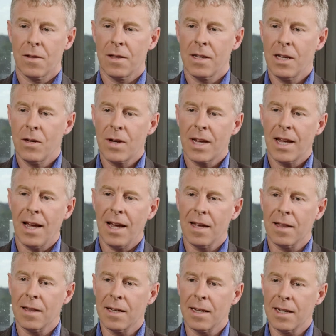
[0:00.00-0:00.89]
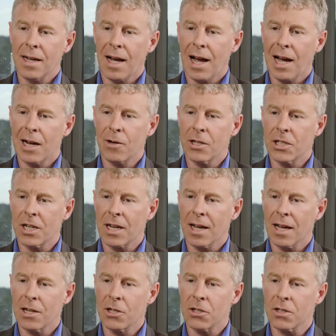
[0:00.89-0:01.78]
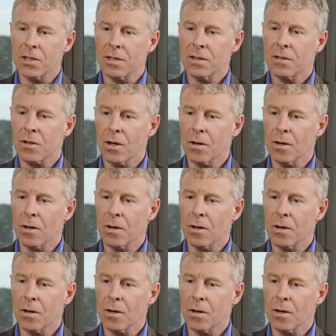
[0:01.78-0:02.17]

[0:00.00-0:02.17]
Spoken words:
in the UK, the higher education